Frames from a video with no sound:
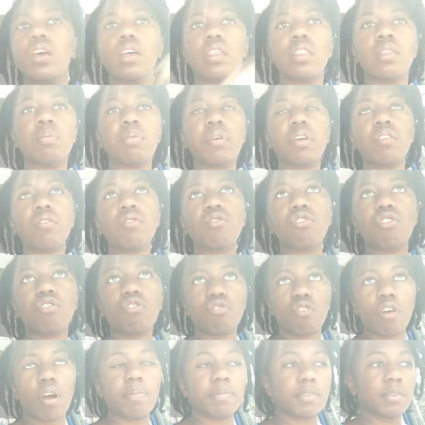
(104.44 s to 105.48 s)
The brother just
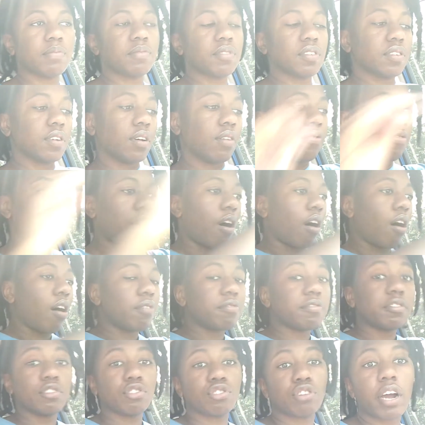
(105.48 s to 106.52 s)
dropped himself
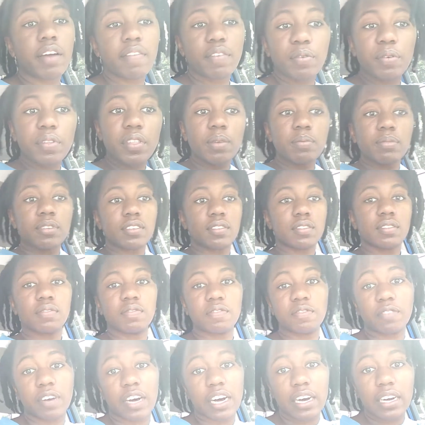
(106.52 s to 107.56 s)
off, and driving with him is
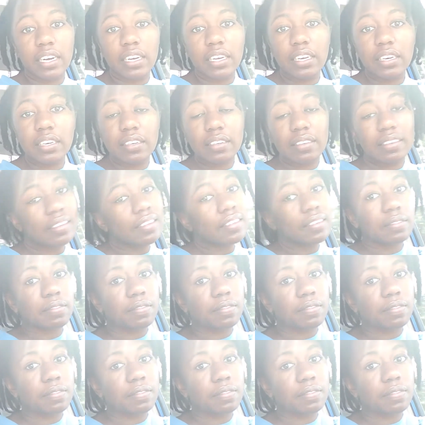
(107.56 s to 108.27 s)
fine because he's a